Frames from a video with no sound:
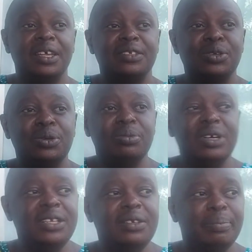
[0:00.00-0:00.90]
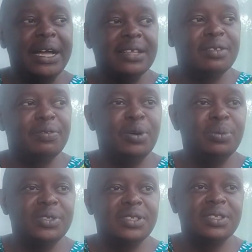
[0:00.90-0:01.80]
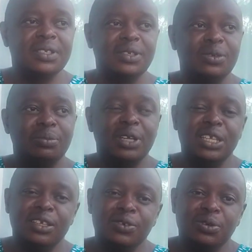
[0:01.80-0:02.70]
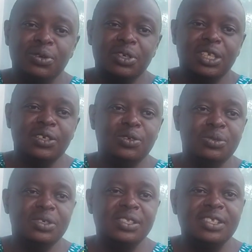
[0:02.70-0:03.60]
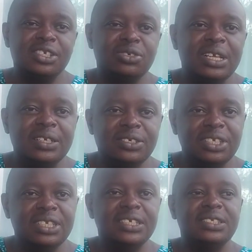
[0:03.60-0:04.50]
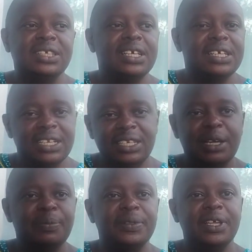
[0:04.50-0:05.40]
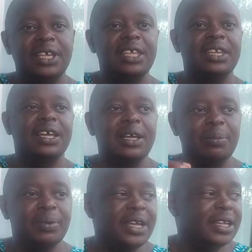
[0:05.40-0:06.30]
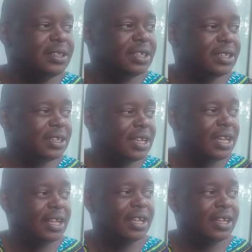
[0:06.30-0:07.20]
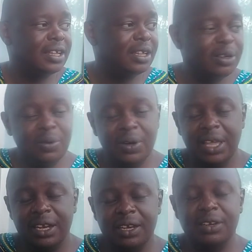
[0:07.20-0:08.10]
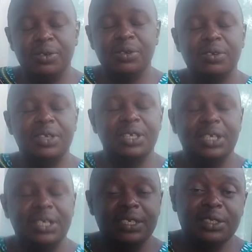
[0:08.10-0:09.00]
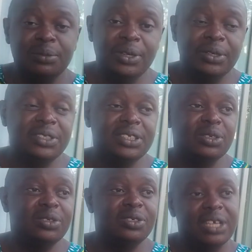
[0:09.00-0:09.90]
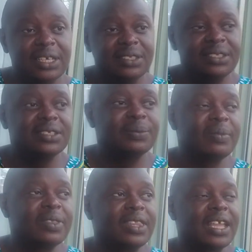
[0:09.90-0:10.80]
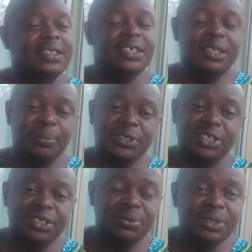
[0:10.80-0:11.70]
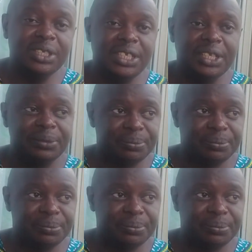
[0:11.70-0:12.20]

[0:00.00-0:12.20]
So when pus forms, you may need to go in, do incision and drainage, clean up the area, apply the required or antibiotics or drugs, and then the patient will heal.